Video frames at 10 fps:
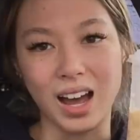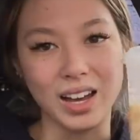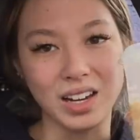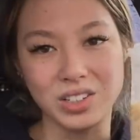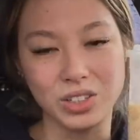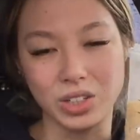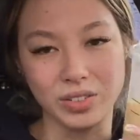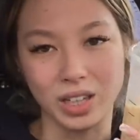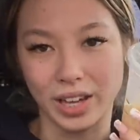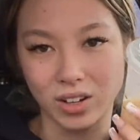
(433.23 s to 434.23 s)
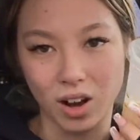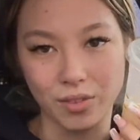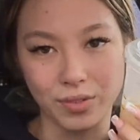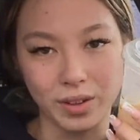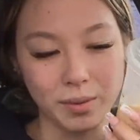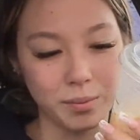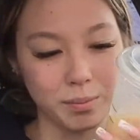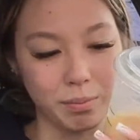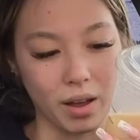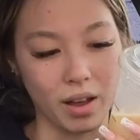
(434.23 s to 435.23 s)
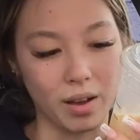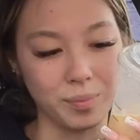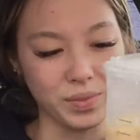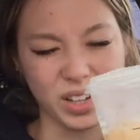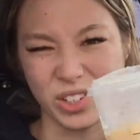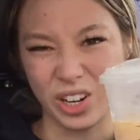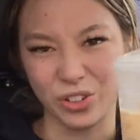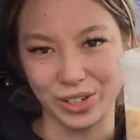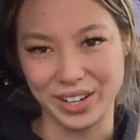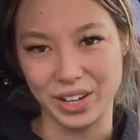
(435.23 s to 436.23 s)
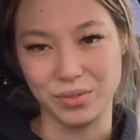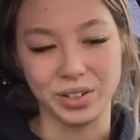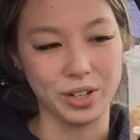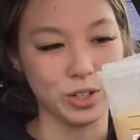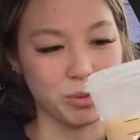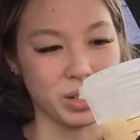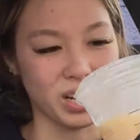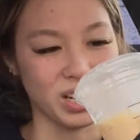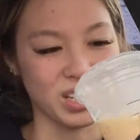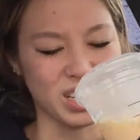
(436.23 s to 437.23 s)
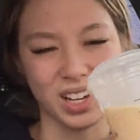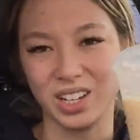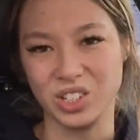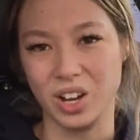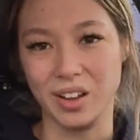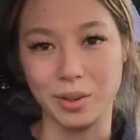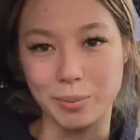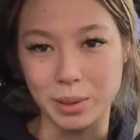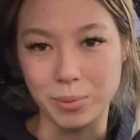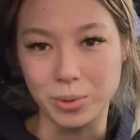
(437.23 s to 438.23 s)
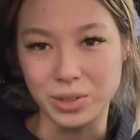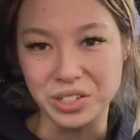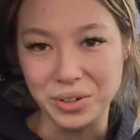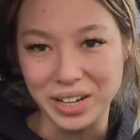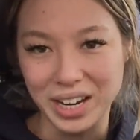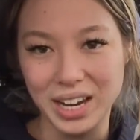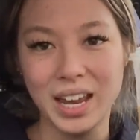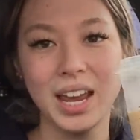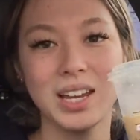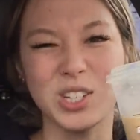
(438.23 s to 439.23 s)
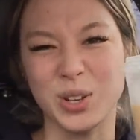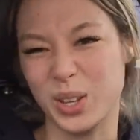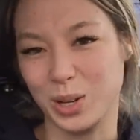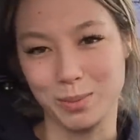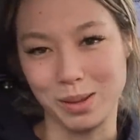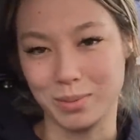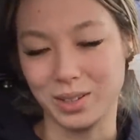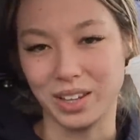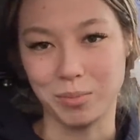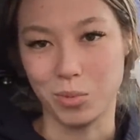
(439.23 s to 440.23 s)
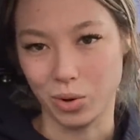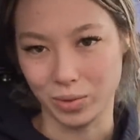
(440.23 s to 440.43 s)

I actually don't even like coffee, but I started drinking in videos because I saw other people were doing it, so I thought it would make me like more